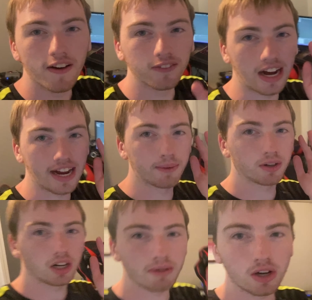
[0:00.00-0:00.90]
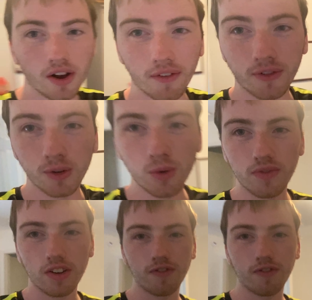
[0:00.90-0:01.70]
but I am going to be going through the